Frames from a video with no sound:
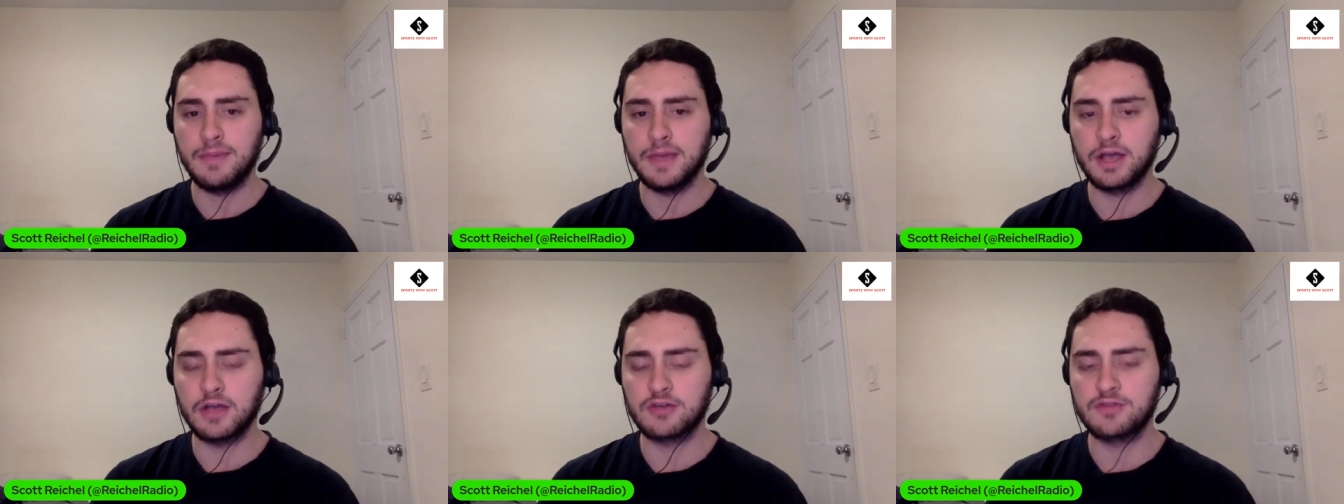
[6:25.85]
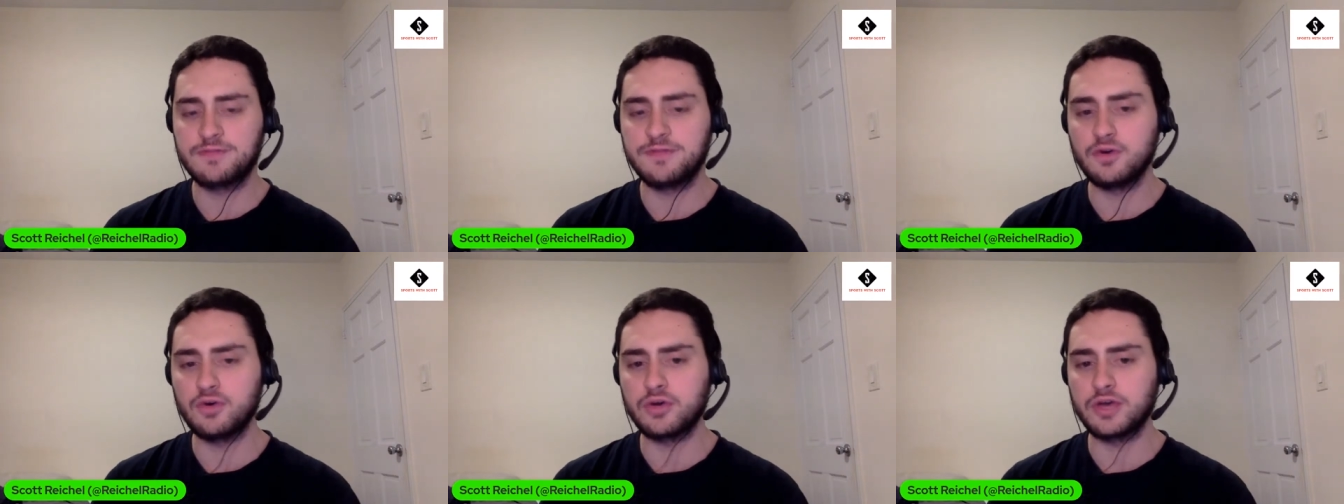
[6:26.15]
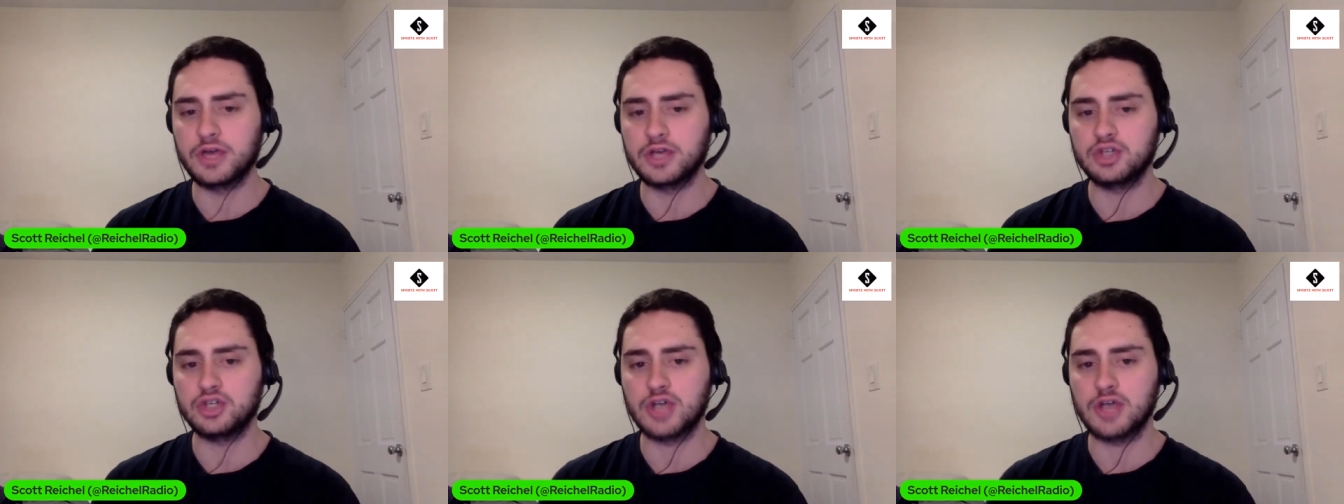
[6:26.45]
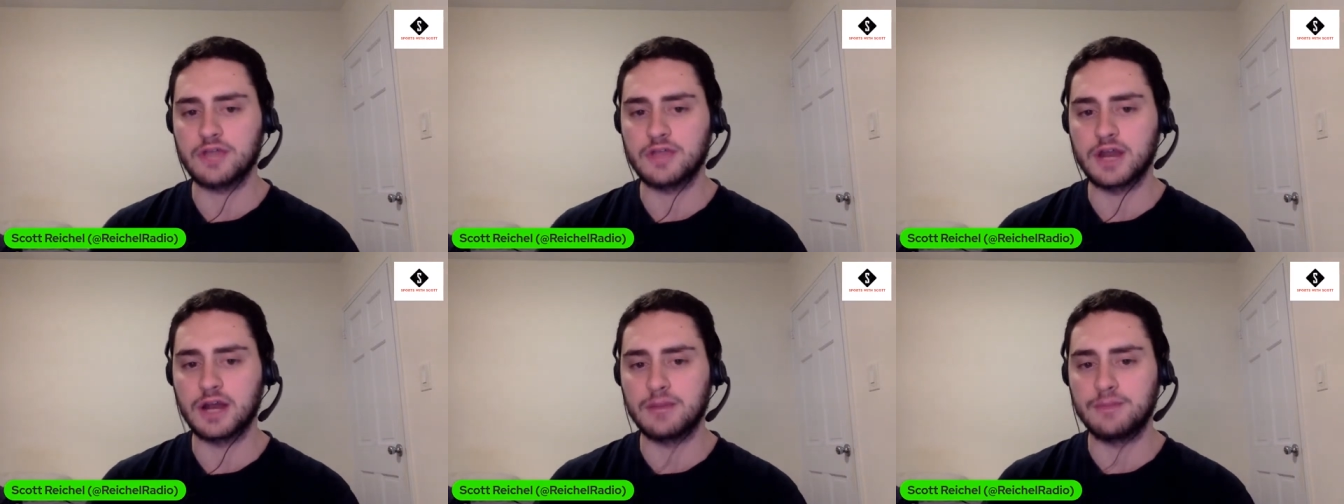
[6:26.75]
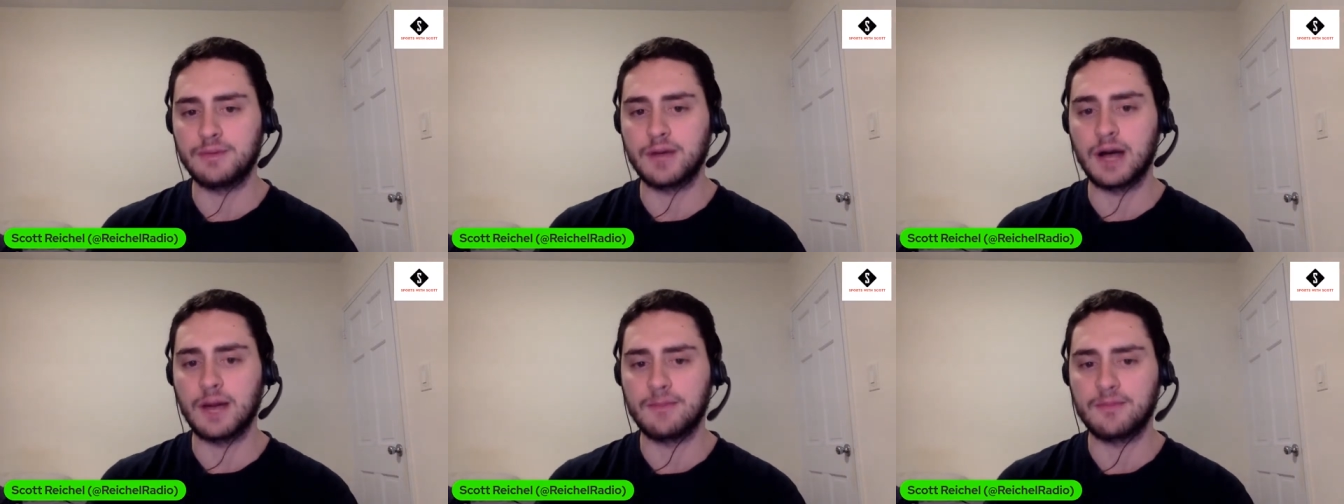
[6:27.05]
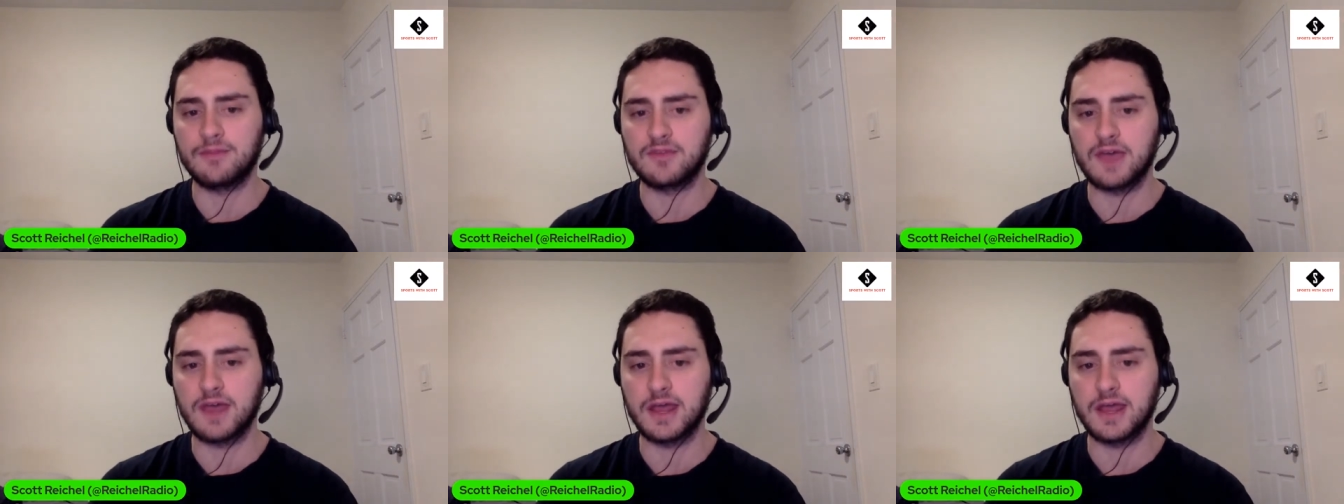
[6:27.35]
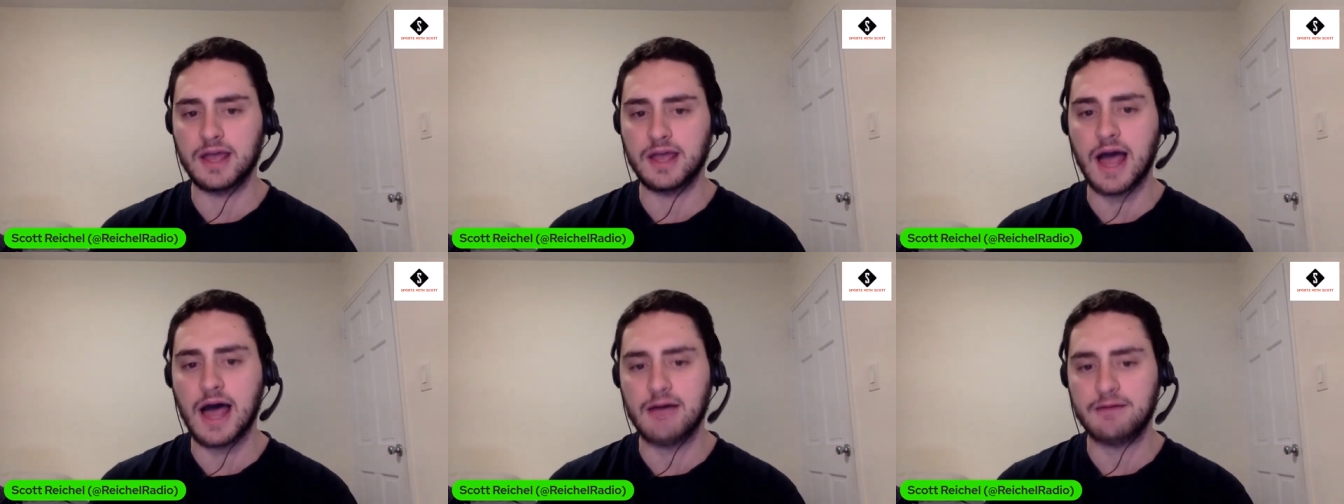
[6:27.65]
because Vukic ended up
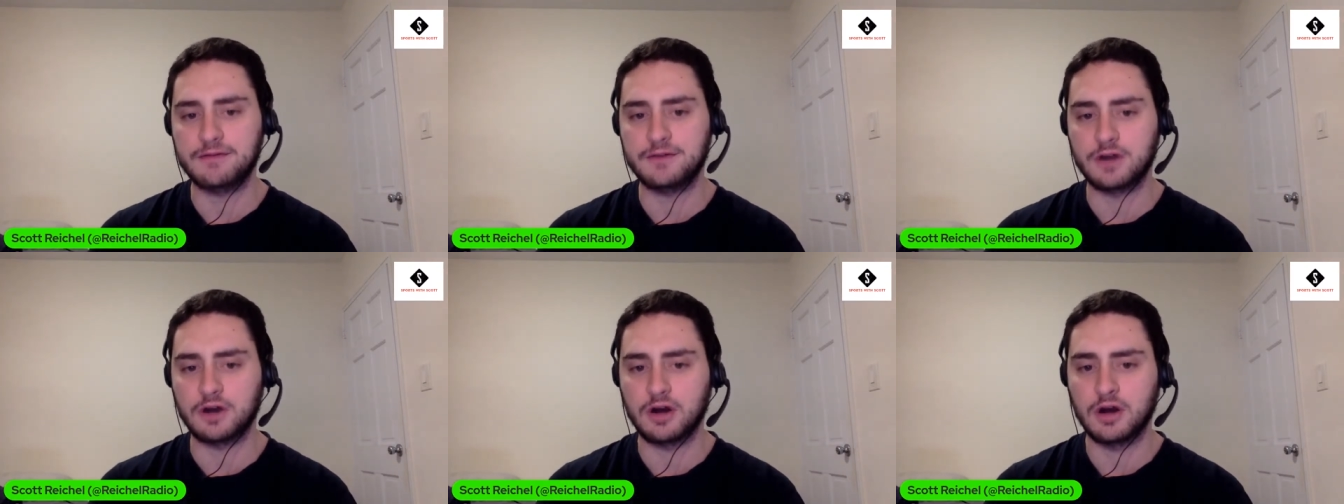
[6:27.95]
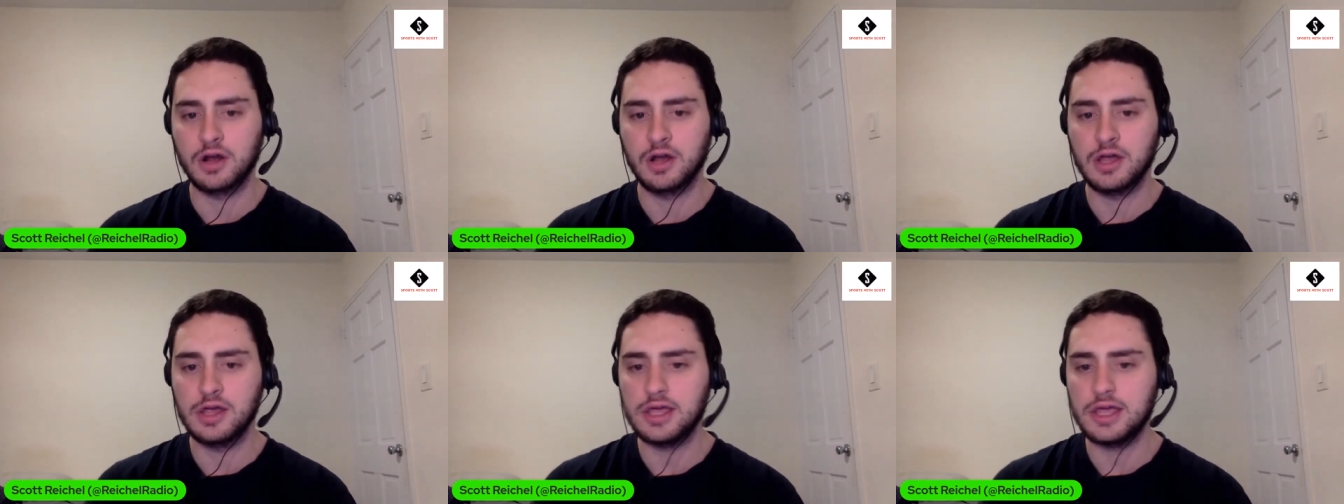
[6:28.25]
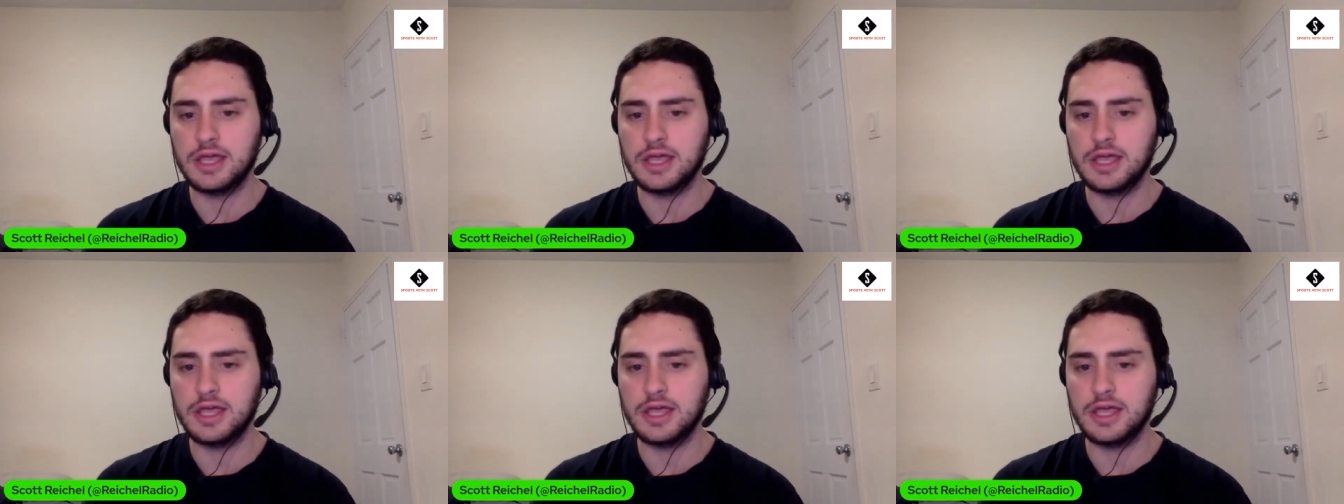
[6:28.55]
upsetting Offner